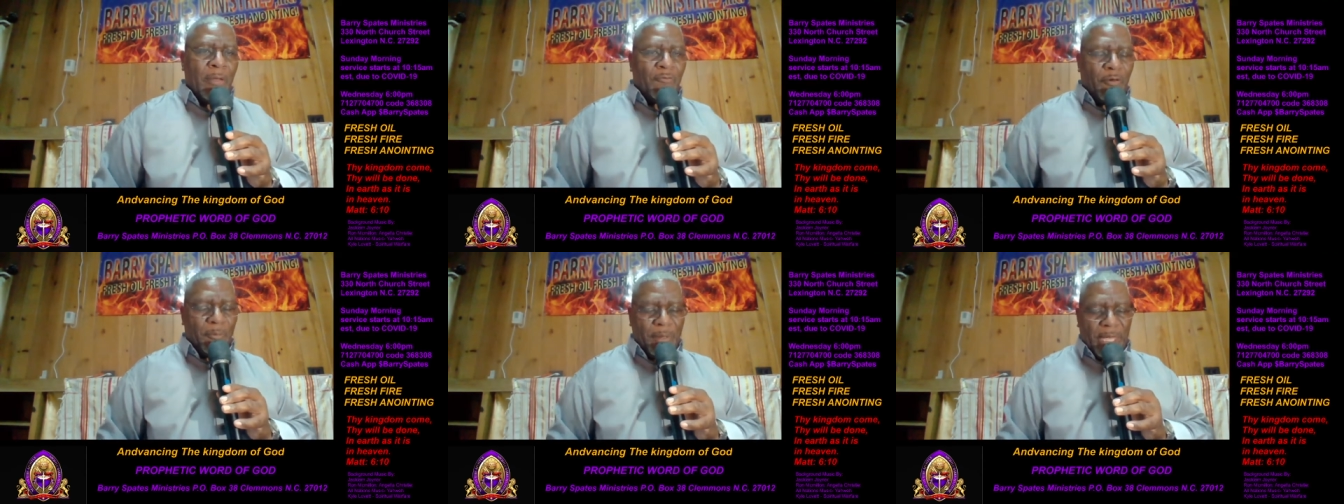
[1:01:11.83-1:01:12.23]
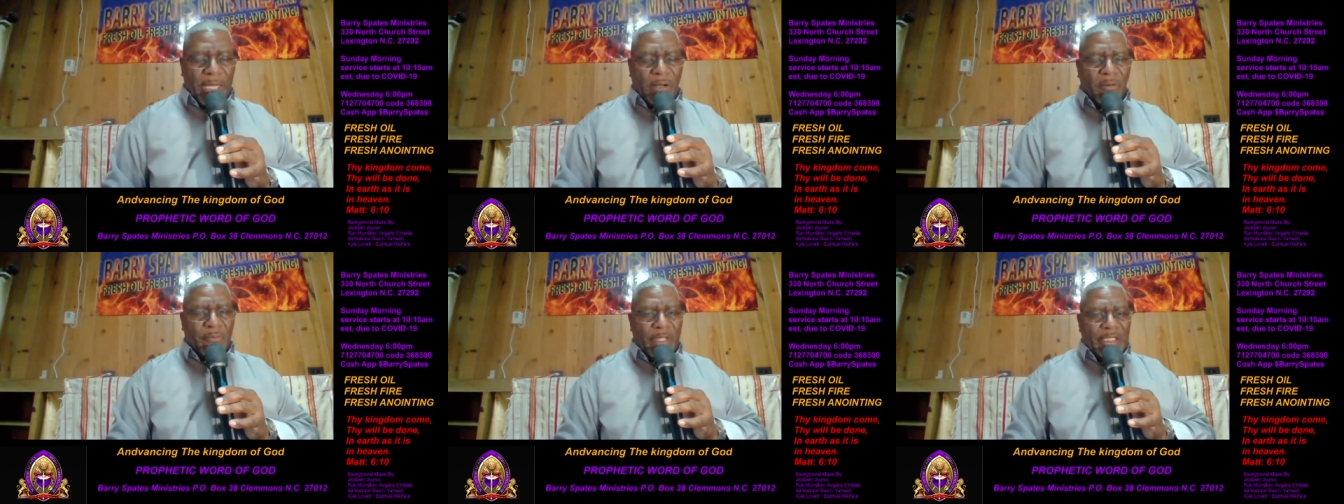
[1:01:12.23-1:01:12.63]
for
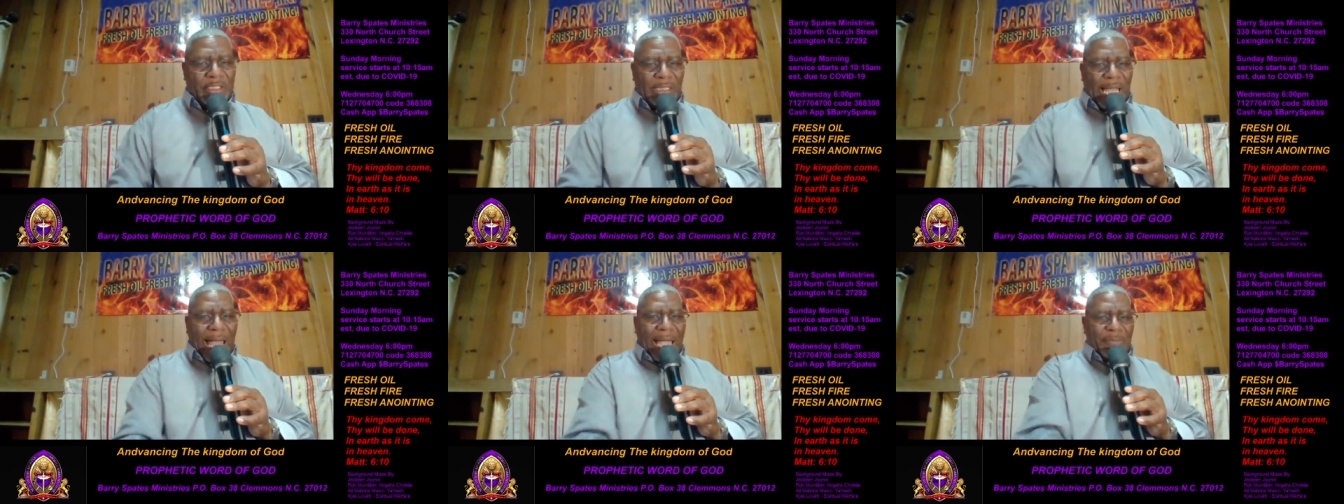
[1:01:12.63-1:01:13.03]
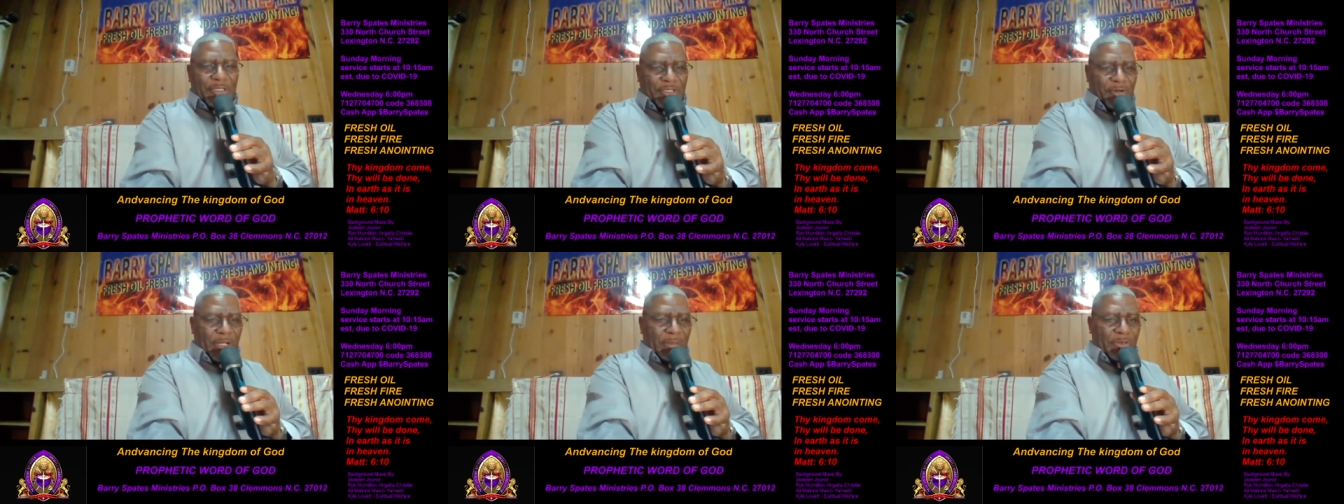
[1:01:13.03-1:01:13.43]
being on these live
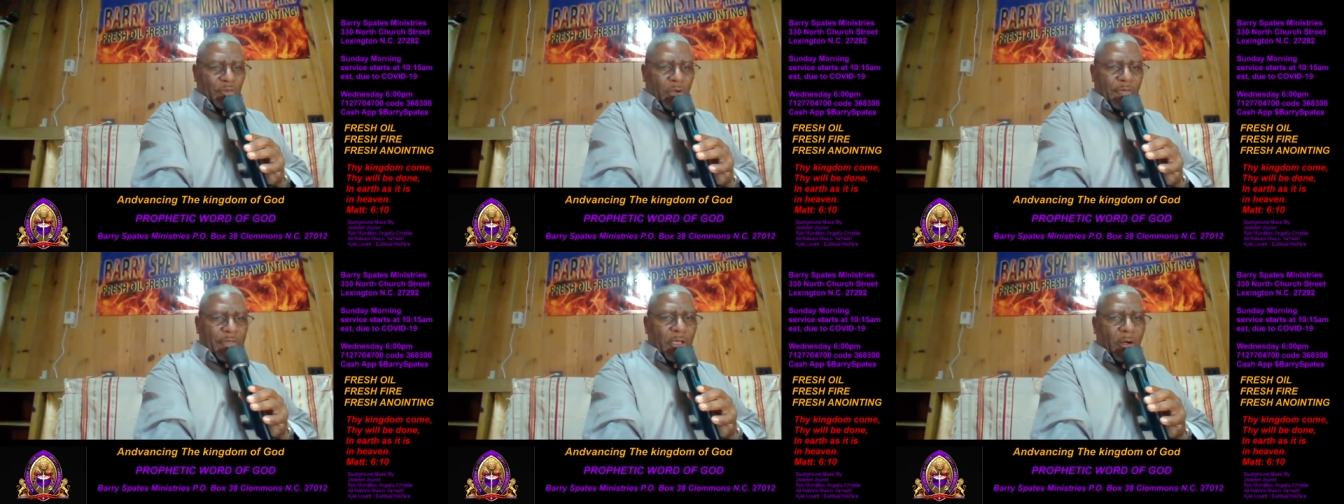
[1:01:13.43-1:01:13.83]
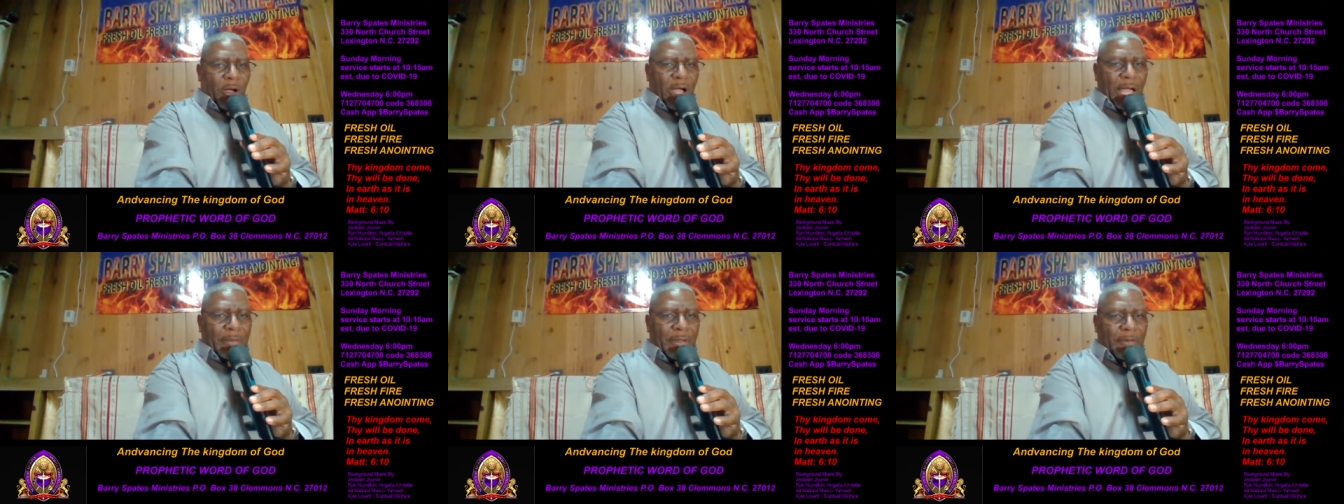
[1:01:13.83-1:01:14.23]
streams, wherever you are.